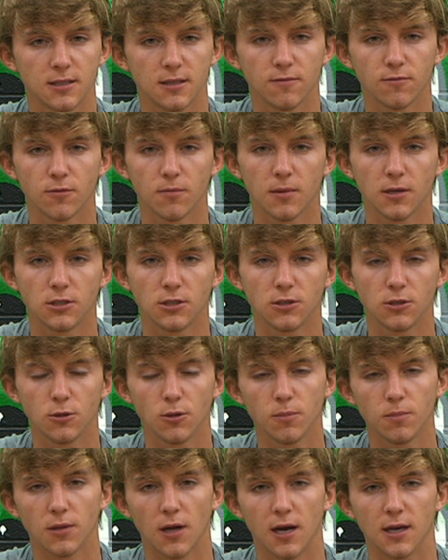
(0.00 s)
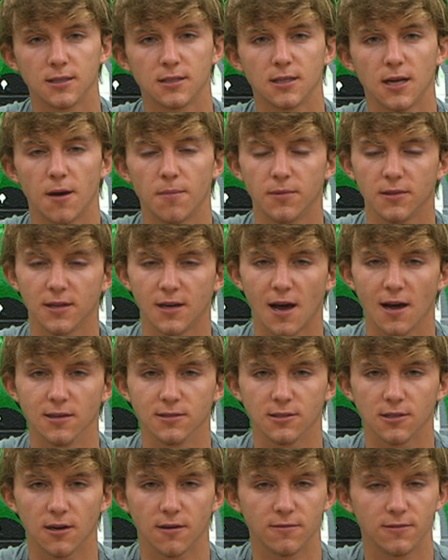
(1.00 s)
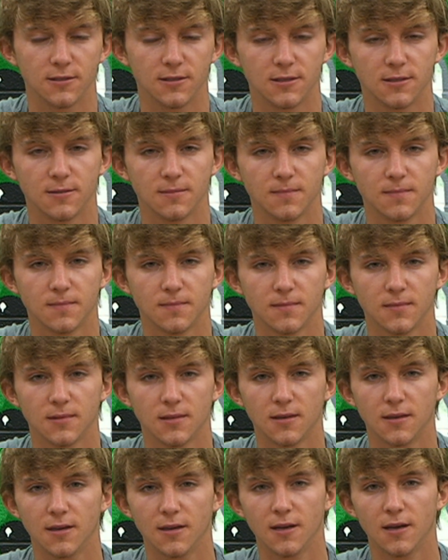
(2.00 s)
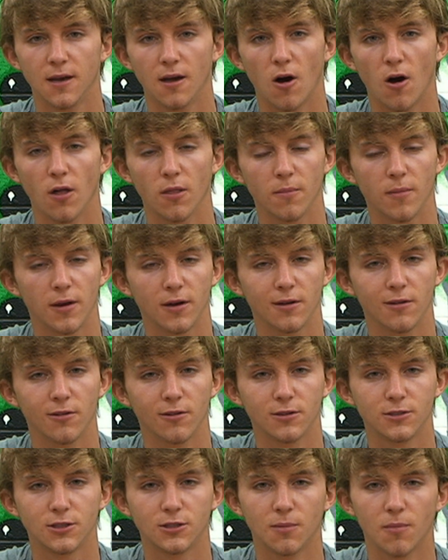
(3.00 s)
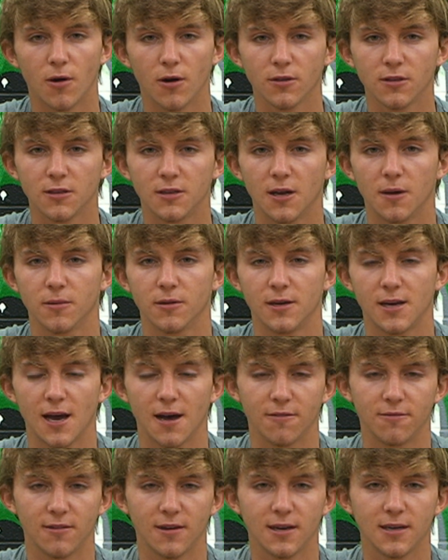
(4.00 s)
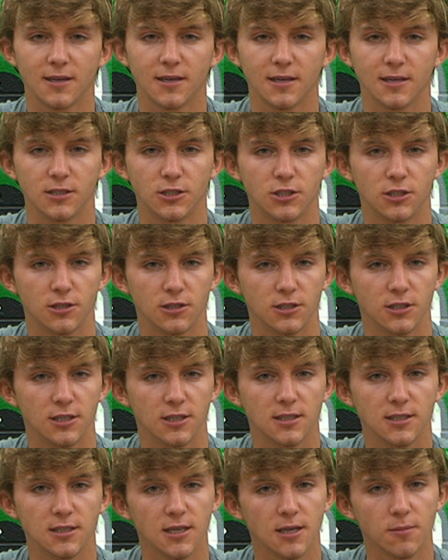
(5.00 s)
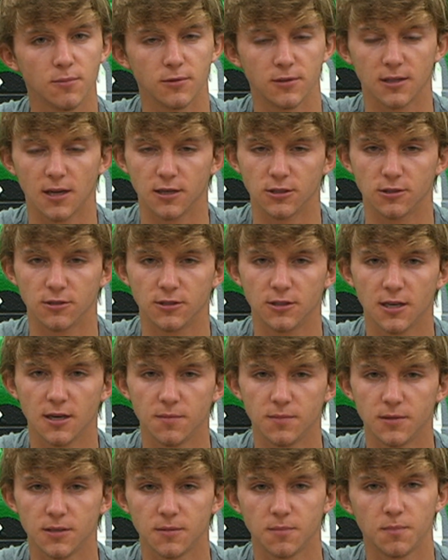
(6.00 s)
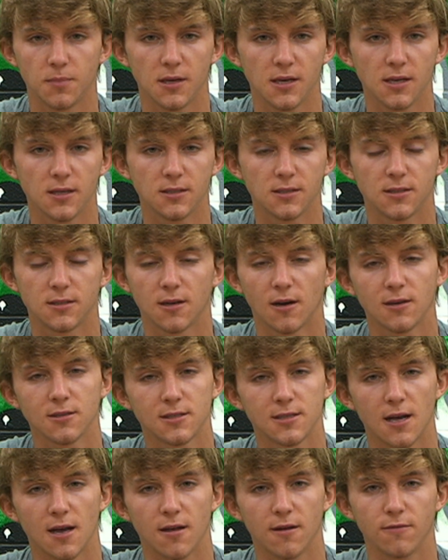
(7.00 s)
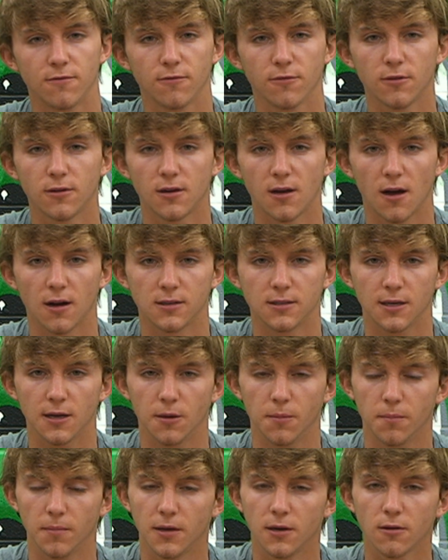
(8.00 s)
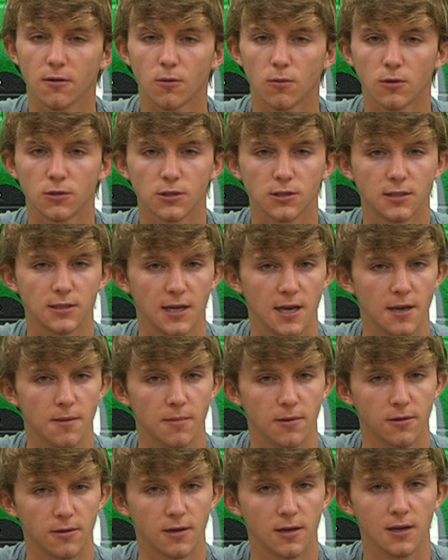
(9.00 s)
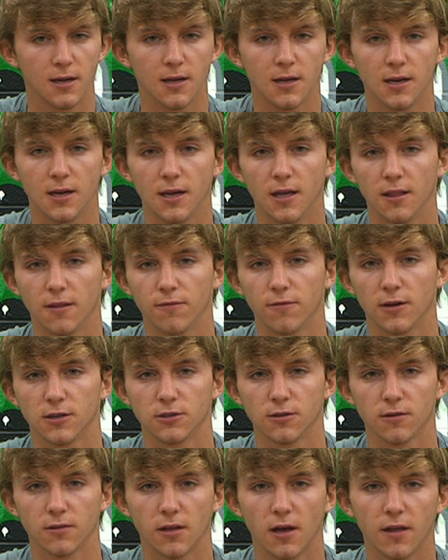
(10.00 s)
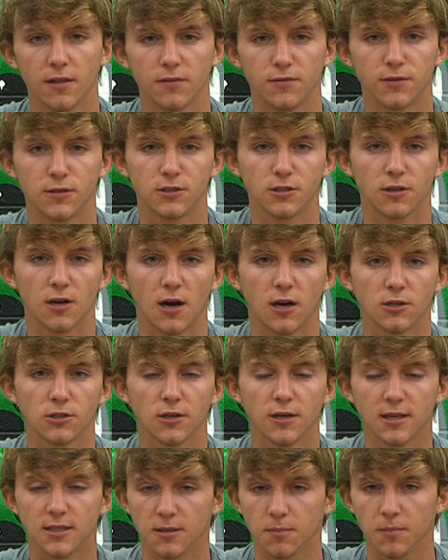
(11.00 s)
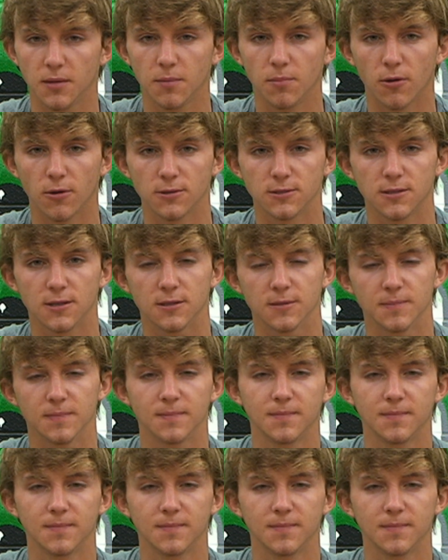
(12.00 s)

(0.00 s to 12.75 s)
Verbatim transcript: information to apply, stop in the guidance office. On the menu at lunch tomorrow in the W Cafe is chili cheese dip with nacho chips, peas, tossed salad, fruit cocktail, mandarin oranges, and milk. In the fresh line, the featured entree is a meatball sub.